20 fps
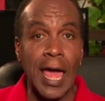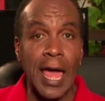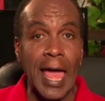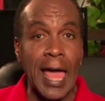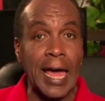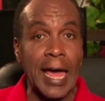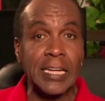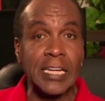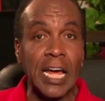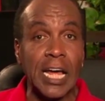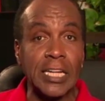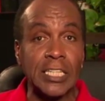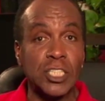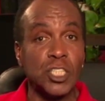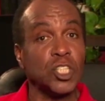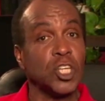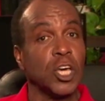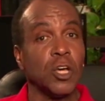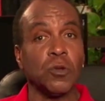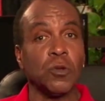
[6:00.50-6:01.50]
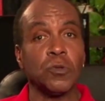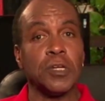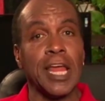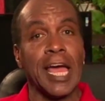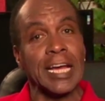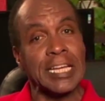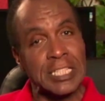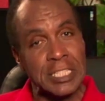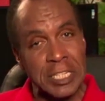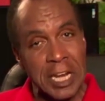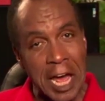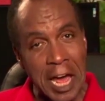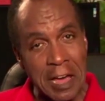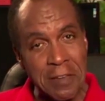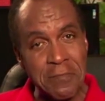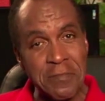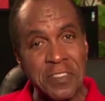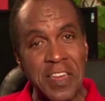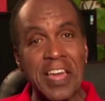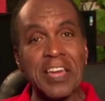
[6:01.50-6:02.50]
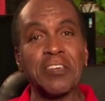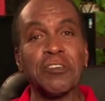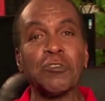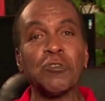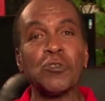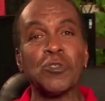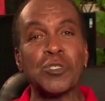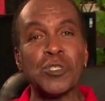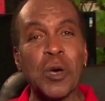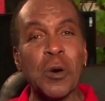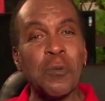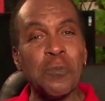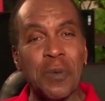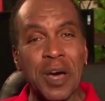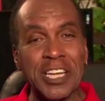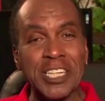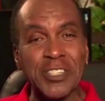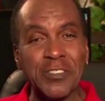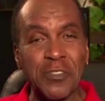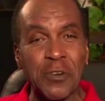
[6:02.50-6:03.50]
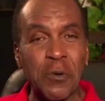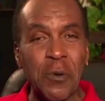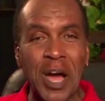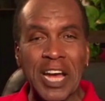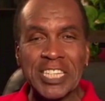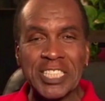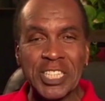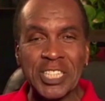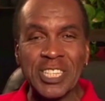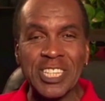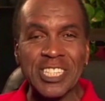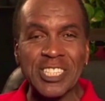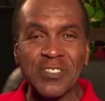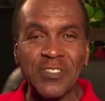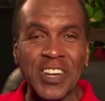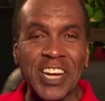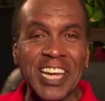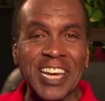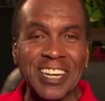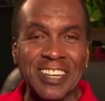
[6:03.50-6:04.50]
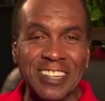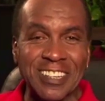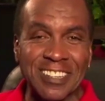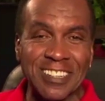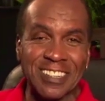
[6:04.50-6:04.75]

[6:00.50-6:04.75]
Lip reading: And until next time, thank you so much for watching this video.